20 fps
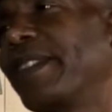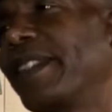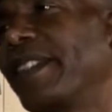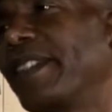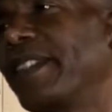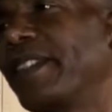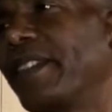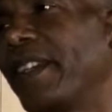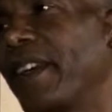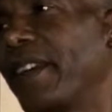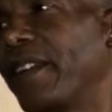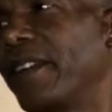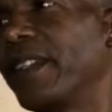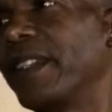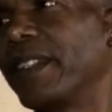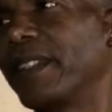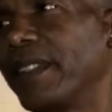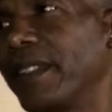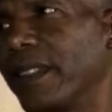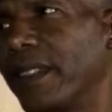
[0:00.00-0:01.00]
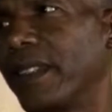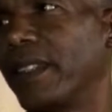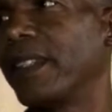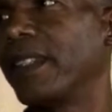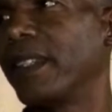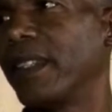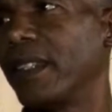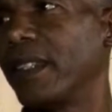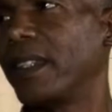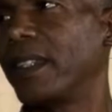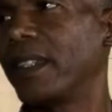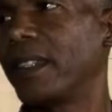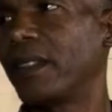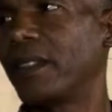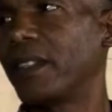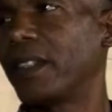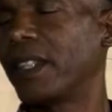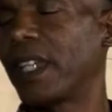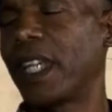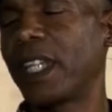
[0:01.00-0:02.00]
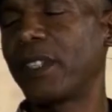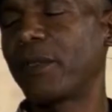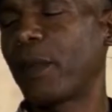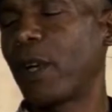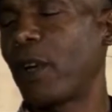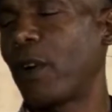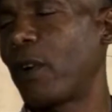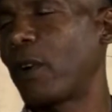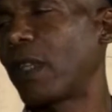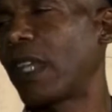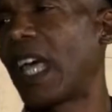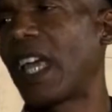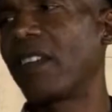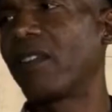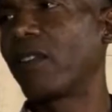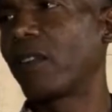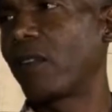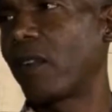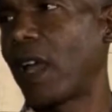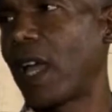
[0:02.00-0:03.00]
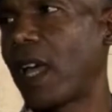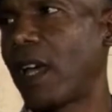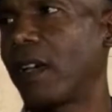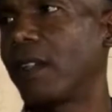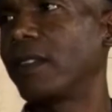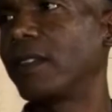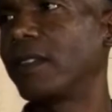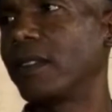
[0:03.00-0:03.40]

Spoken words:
And changed my whole life around.